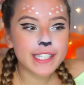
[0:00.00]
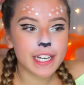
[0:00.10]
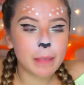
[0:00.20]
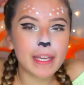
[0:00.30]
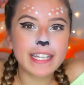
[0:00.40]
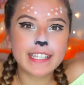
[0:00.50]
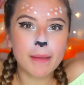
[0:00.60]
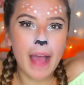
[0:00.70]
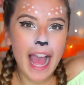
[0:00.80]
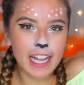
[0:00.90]
is going to be
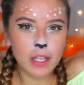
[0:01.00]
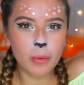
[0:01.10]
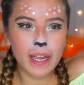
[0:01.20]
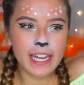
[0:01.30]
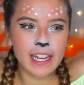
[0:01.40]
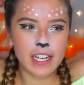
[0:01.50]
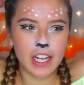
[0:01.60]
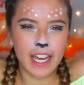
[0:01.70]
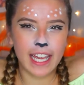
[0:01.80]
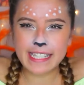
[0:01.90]
some
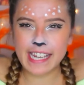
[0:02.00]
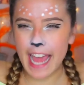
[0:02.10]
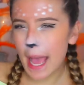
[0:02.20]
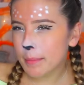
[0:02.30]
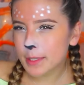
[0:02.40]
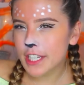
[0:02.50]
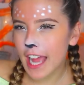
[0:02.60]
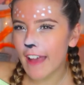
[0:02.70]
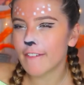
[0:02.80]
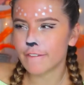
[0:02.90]
Halloween-like
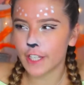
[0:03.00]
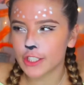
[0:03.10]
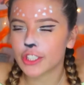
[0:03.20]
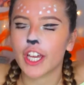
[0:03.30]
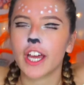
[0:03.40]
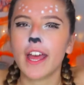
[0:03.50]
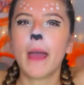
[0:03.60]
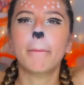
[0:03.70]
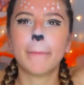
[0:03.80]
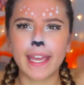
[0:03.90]
Snapchat filter
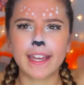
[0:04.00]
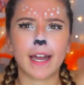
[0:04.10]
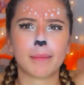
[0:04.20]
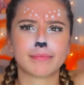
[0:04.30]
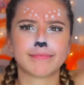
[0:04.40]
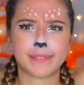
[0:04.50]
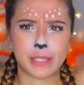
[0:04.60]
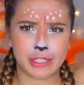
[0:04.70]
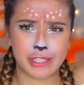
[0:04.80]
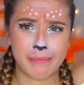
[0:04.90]
makeup
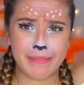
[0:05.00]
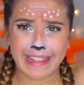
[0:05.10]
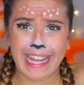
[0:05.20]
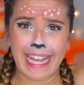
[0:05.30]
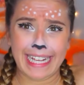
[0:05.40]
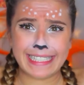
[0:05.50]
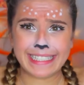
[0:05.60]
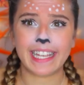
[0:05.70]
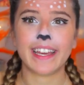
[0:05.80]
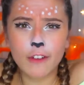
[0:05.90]
costume
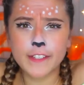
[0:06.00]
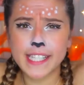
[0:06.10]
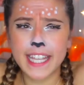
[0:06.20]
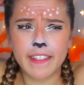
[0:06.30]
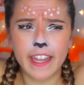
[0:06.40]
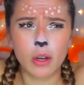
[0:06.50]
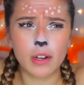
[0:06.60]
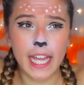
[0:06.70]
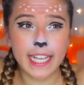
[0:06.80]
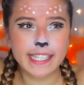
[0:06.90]
things. Obviously they're
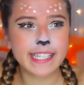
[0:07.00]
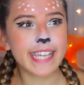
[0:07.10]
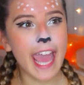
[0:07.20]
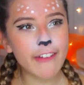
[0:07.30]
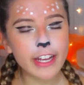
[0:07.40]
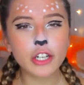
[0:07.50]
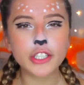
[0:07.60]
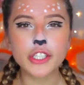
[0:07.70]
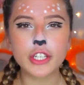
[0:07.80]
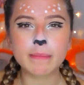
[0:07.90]
not like scary
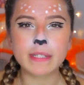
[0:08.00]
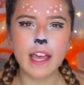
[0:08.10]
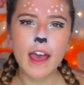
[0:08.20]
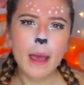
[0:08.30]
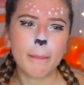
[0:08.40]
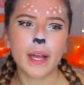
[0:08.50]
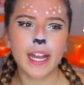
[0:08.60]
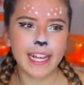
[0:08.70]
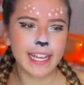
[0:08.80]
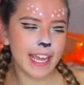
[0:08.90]
costumes,
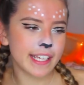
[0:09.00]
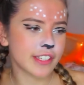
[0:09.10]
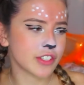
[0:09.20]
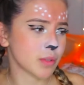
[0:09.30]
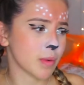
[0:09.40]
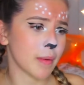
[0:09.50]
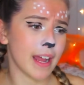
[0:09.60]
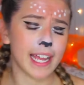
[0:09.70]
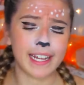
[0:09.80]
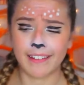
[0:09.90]
but in case you just want to
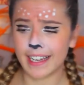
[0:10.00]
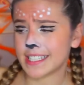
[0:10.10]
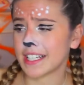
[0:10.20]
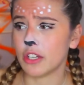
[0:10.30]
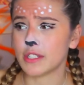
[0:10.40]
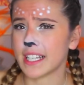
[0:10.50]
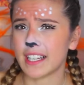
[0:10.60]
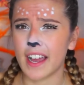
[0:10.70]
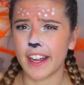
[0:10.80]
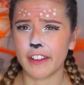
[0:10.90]
wear like nice clothes
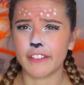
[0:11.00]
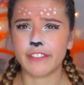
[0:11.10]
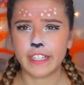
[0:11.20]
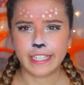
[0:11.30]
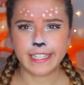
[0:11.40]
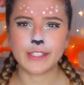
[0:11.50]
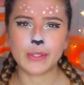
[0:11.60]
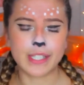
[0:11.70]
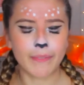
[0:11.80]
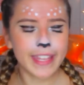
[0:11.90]
and kind of
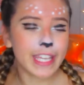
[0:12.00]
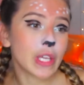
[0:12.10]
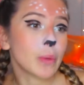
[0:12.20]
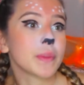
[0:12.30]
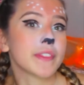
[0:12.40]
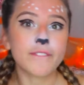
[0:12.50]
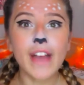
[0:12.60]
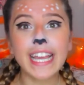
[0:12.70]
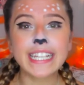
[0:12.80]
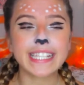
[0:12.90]
do something cute with the
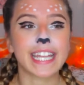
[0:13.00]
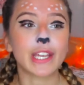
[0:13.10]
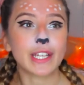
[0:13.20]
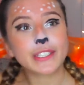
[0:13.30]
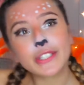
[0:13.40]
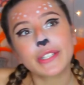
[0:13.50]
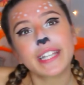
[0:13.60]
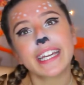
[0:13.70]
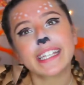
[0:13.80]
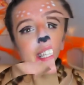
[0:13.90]
face, then you can
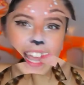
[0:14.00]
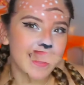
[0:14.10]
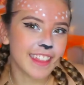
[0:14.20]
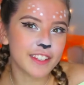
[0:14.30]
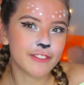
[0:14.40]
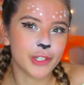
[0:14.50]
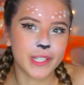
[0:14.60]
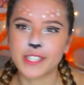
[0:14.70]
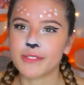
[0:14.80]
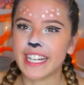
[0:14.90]
do this. I think the
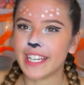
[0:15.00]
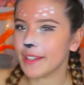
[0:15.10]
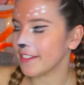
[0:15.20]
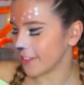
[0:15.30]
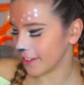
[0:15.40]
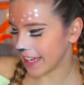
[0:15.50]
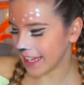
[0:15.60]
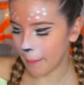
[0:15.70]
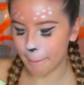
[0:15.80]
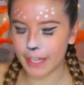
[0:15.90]
fawn is really cute if you're
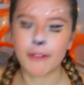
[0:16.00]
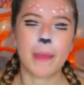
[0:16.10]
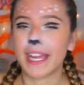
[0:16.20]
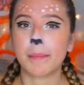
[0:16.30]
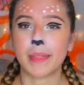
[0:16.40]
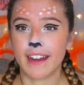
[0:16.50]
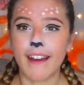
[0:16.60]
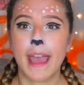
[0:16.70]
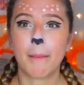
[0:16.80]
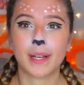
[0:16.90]
like better at makeup than
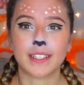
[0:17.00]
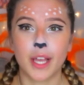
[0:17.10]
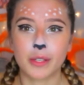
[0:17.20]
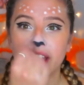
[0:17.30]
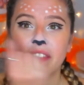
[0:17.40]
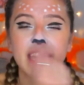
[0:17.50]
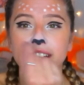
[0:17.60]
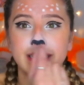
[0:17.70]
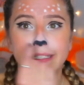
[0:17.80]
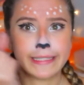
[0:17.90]
I am because I was like
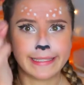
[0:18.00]
this.